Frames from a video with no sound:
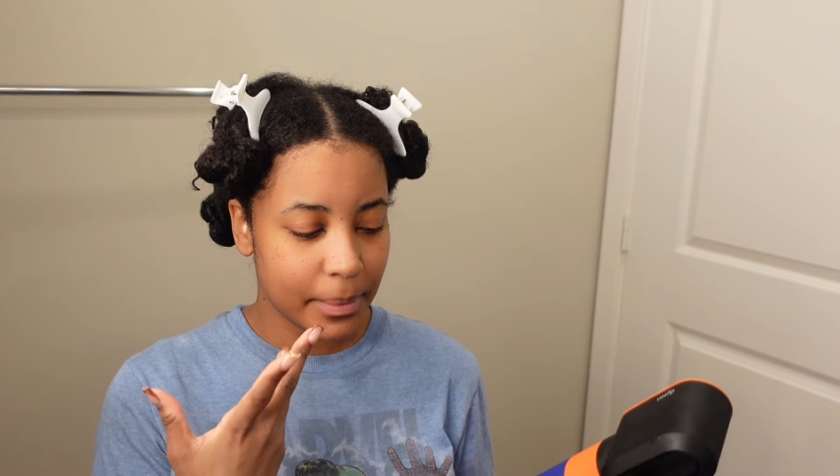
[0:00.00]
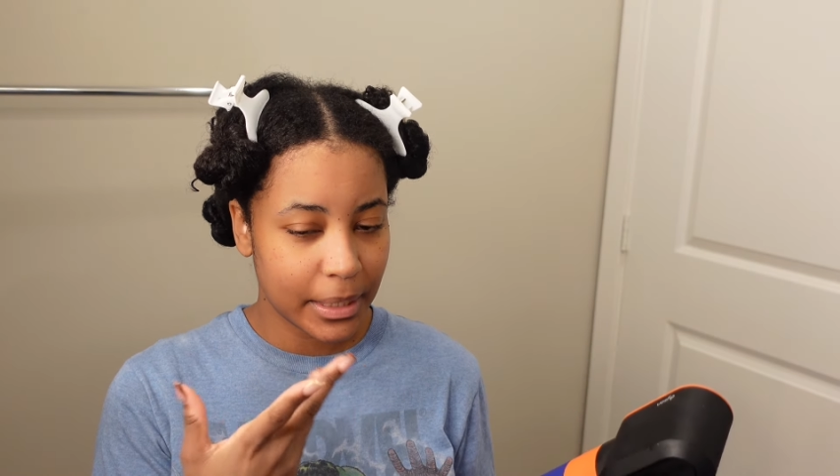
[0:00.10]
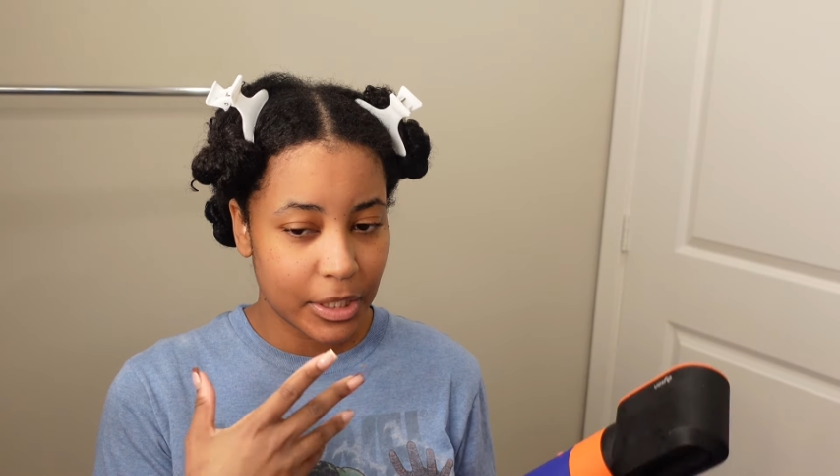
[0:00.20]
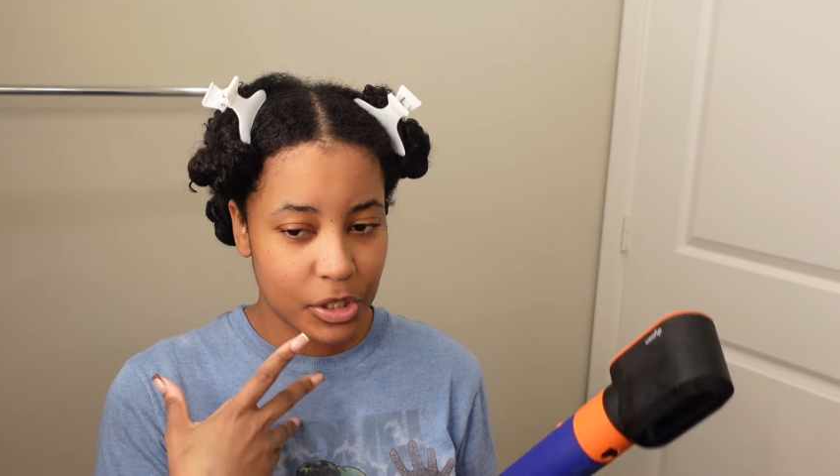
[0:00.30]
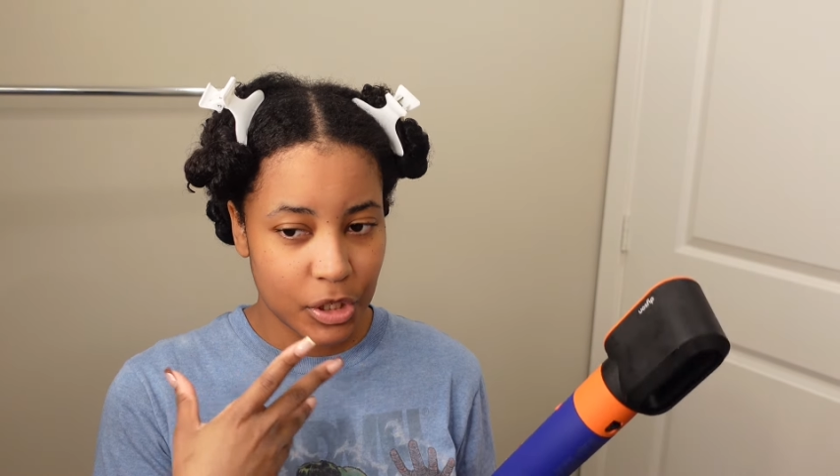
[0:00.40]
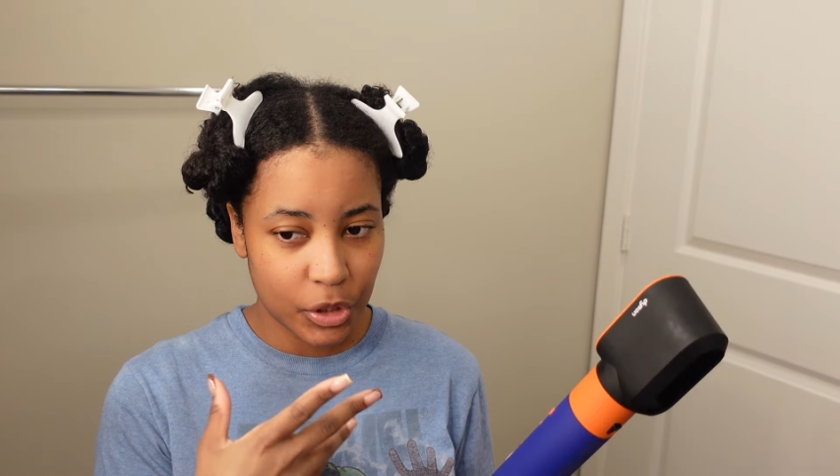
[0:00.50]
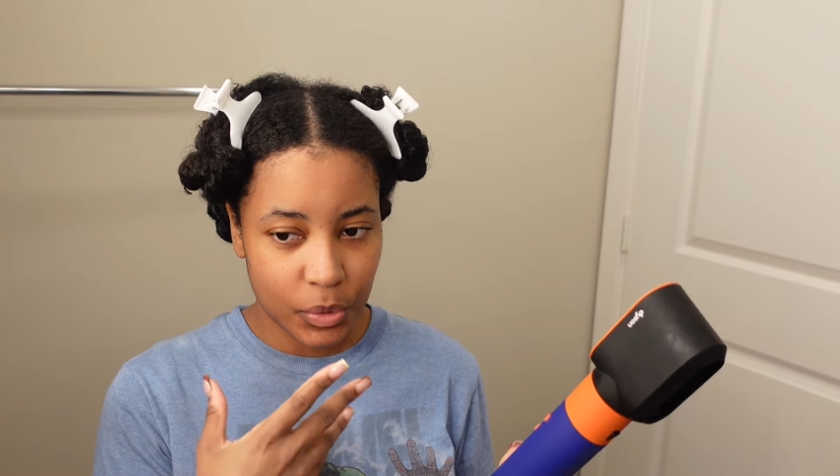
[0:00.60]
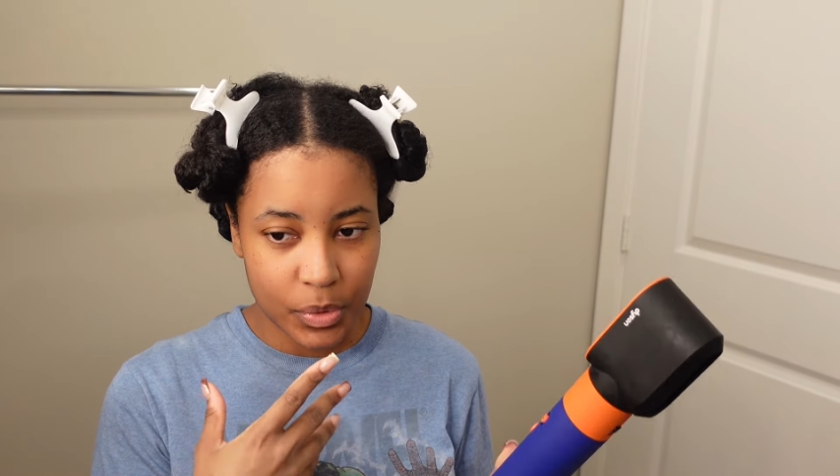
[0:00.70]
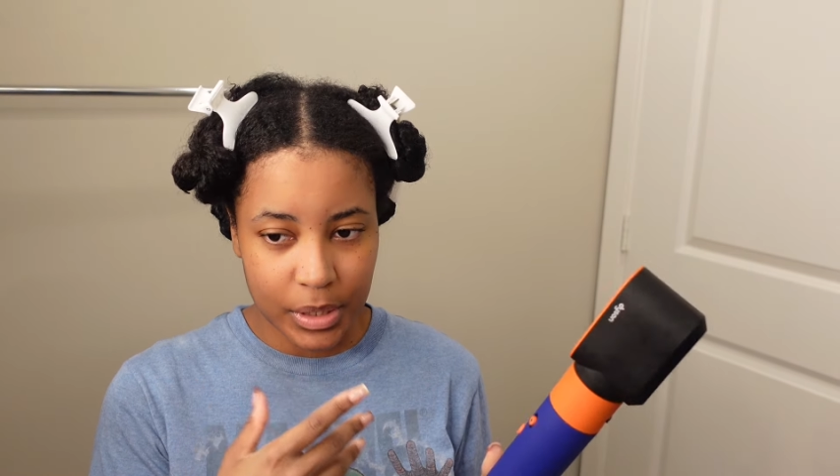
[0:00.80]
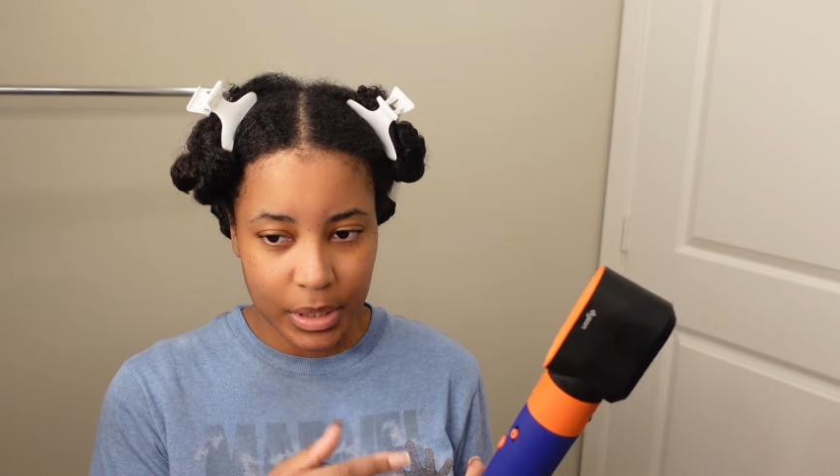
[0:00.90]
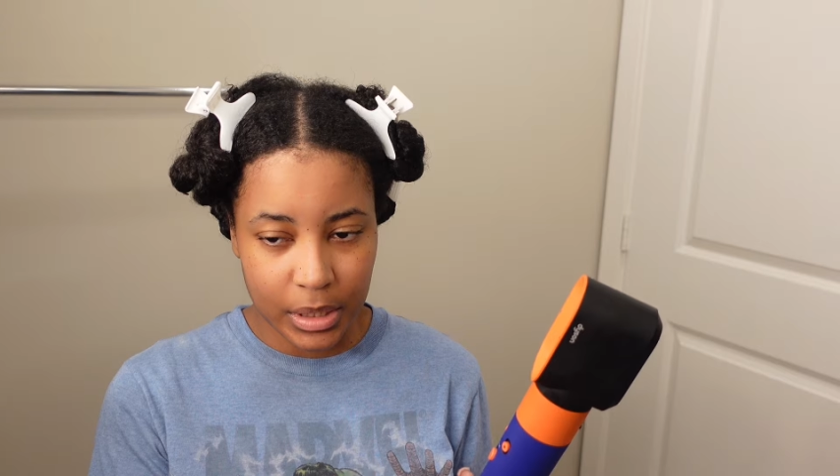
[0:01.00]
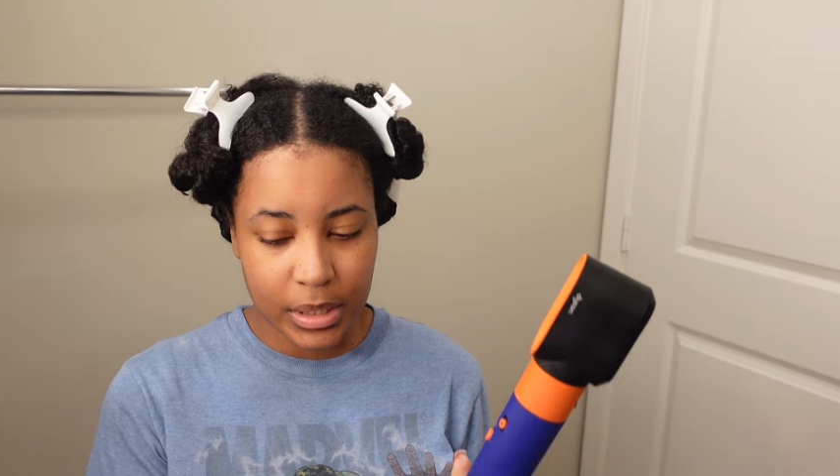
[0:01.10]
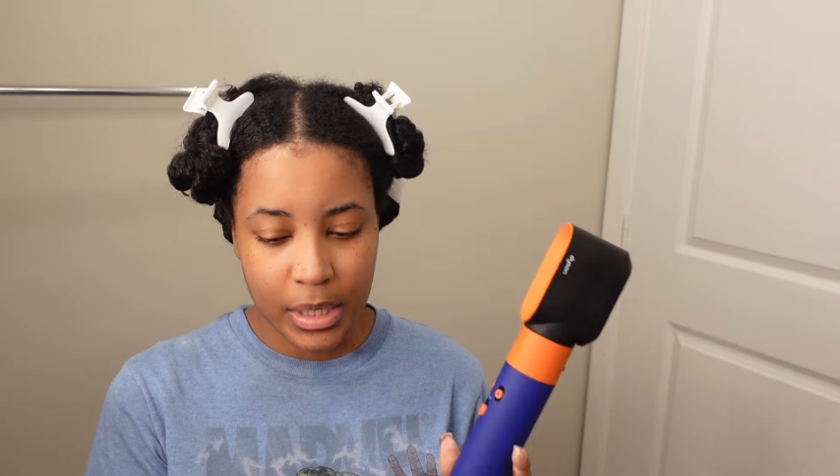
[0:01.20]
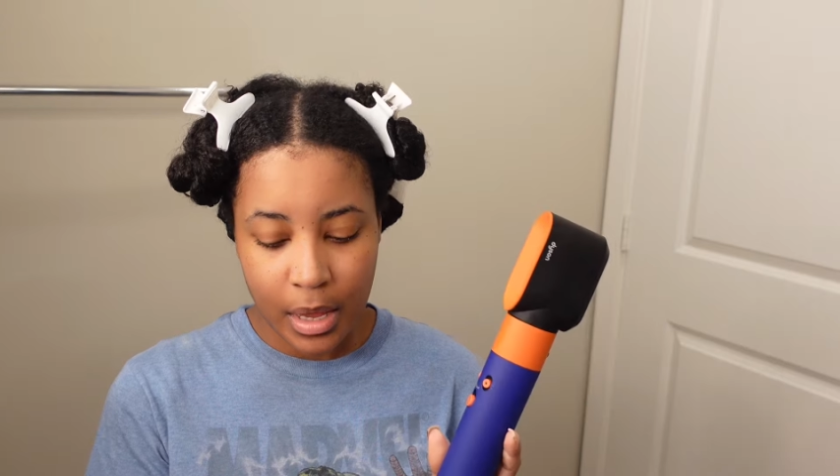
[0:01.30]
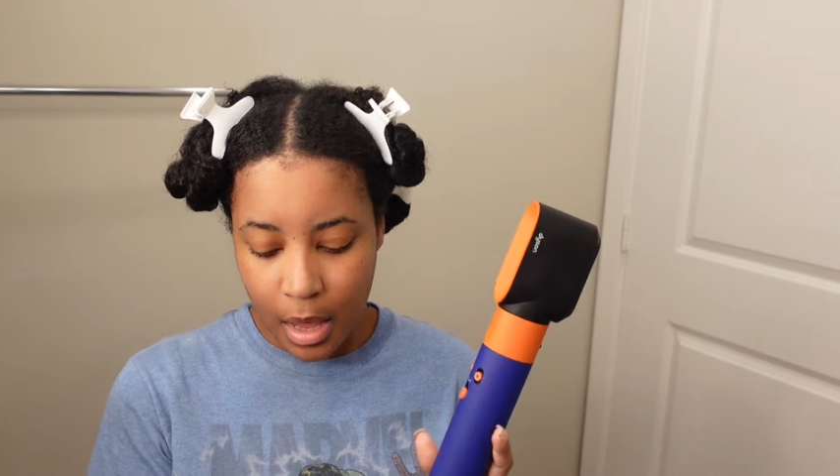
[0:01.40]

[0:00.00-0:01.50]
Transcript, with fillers: begin to use it.